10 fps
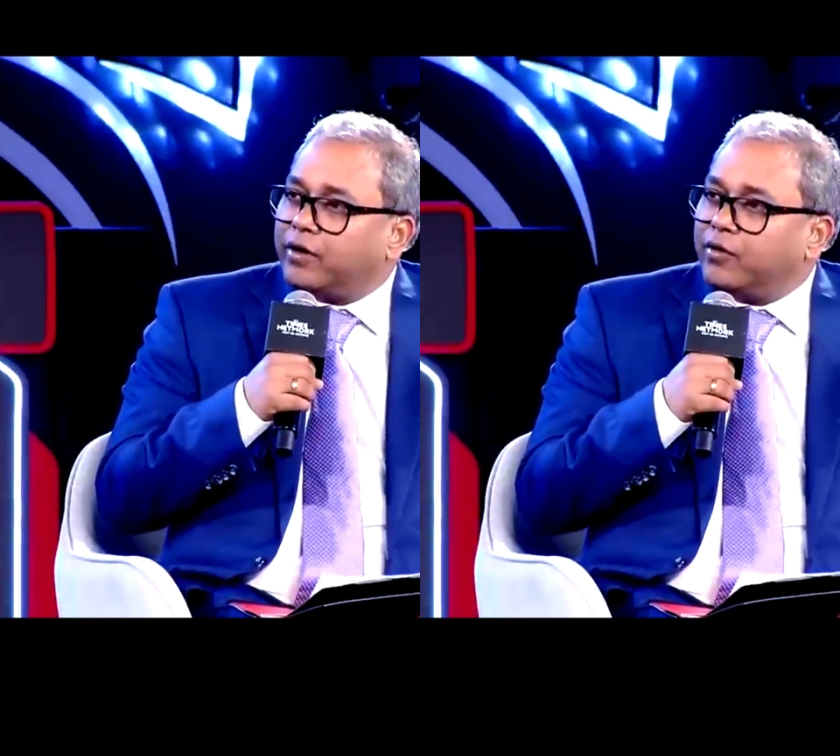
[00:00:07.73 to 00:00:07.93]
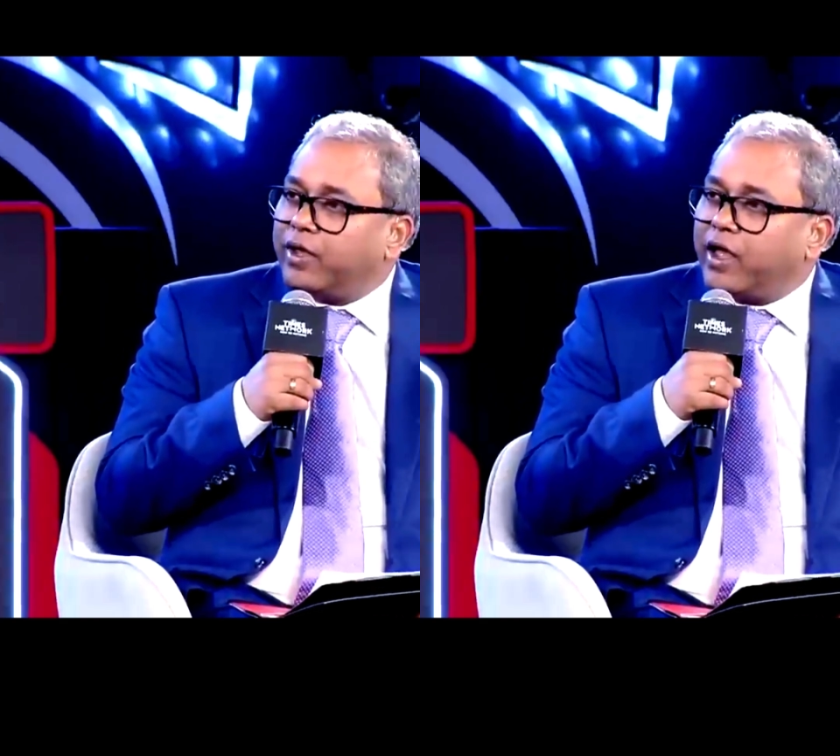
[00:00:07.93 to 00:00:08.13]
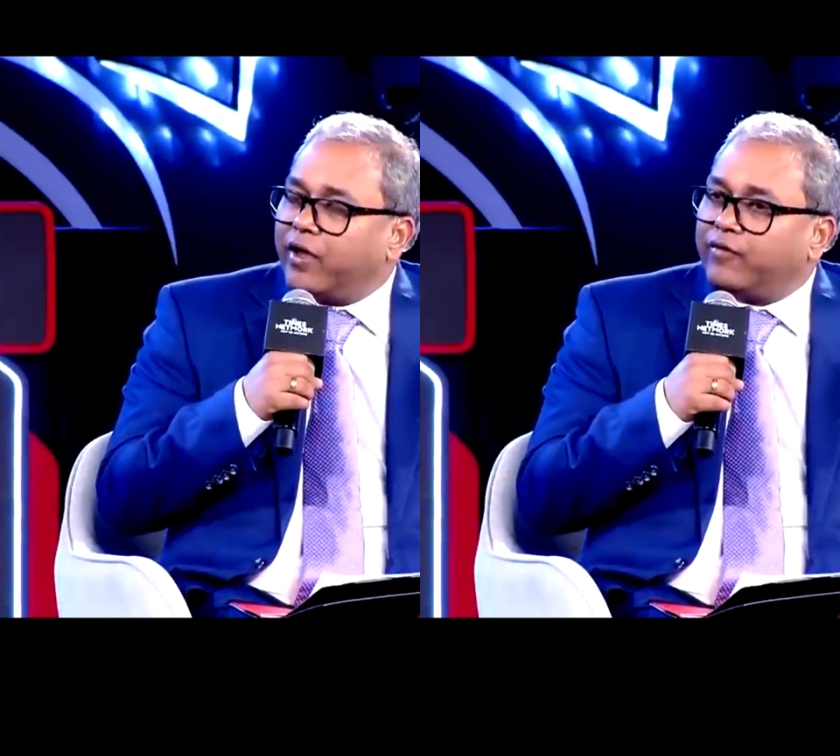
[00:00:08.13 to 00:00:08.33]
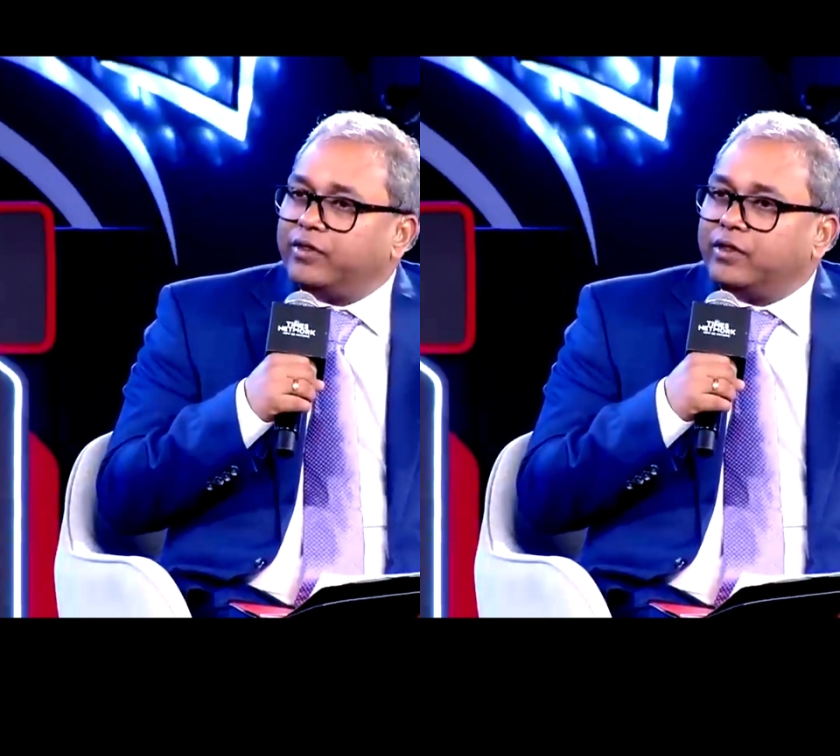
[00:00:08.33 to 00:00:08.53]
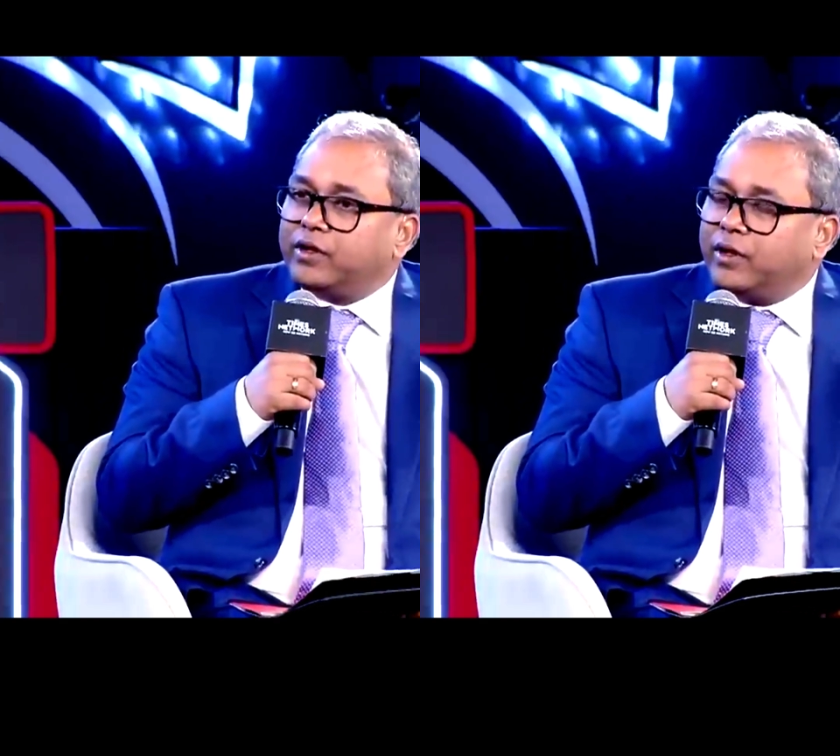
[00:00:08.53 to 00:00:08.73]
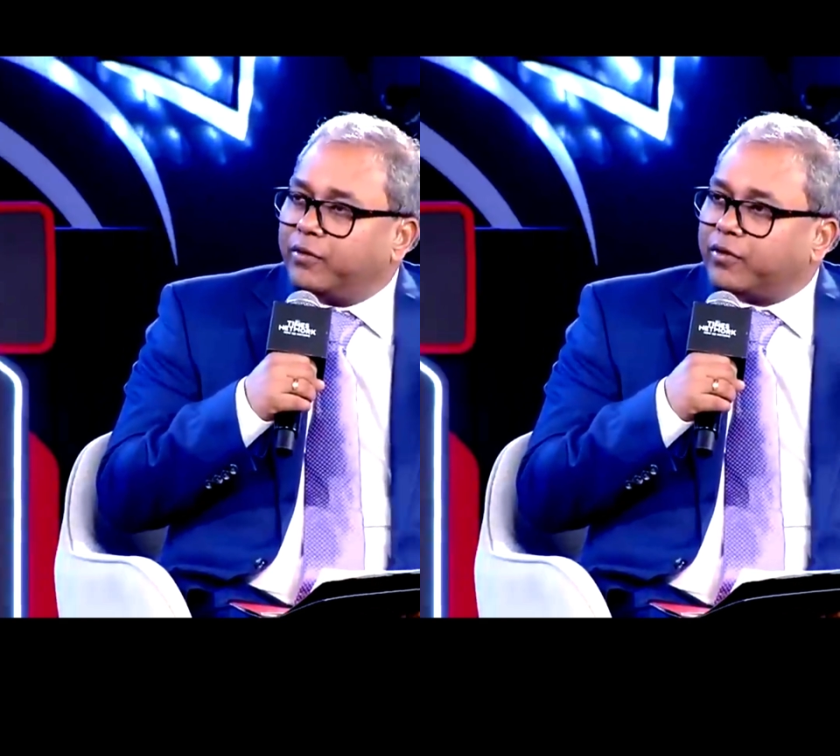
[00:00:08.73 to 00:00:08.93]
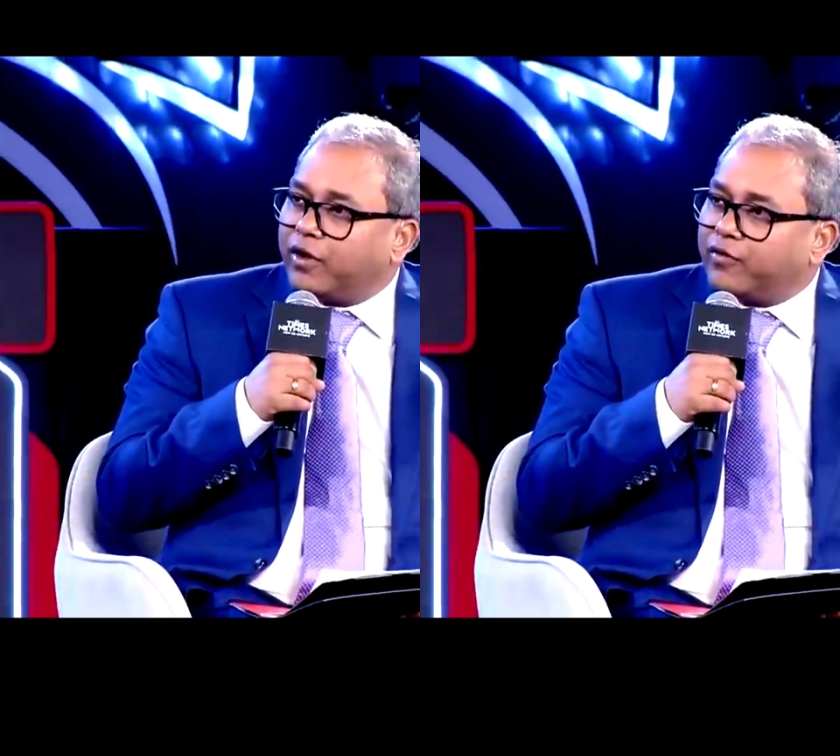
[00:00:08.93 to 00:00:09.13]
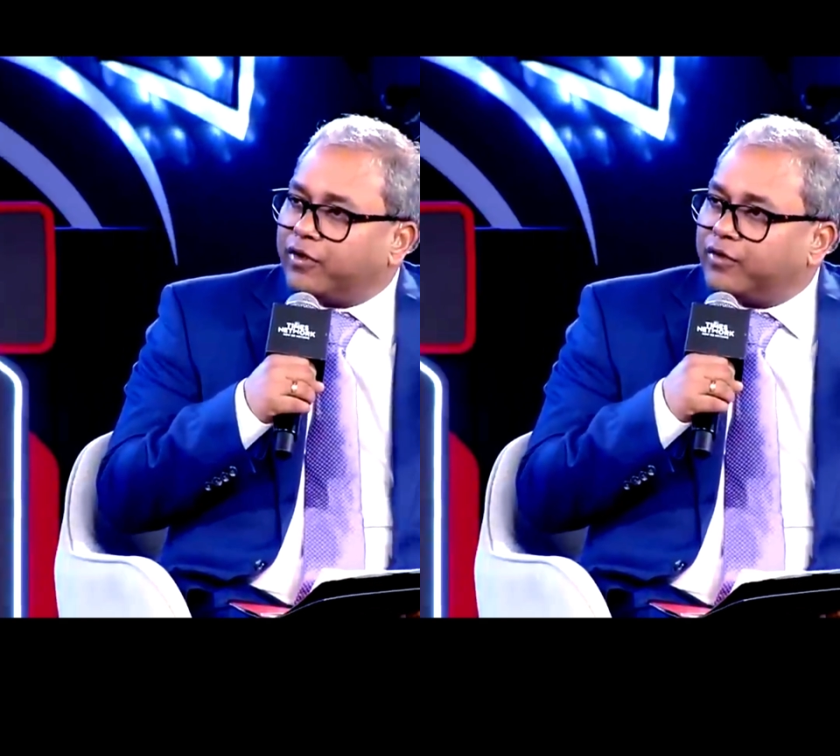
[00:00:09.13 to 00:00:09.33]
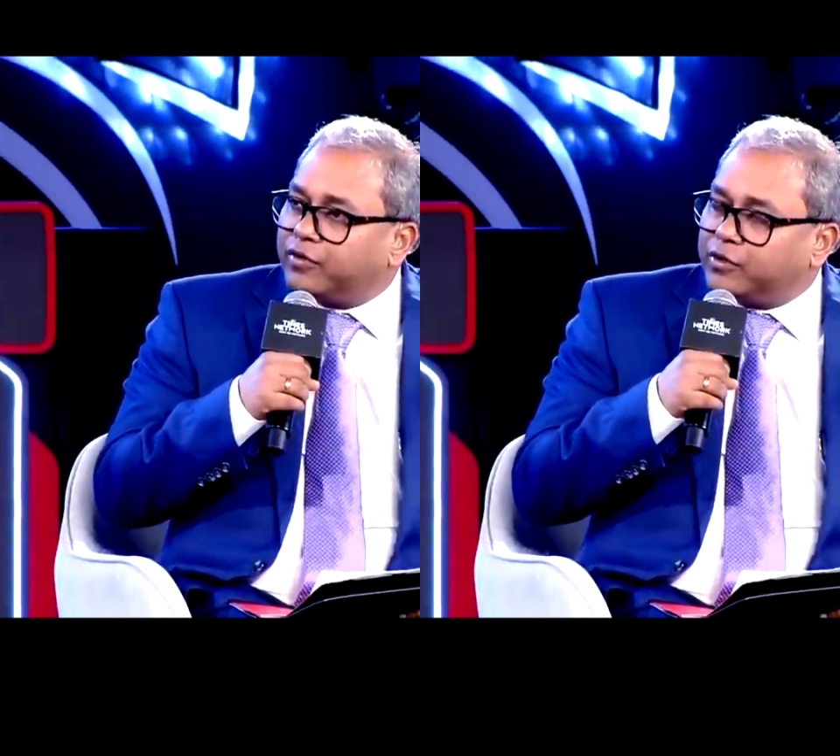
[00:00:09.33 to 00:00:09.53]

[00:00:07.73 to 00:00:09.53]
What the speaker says: we have the demography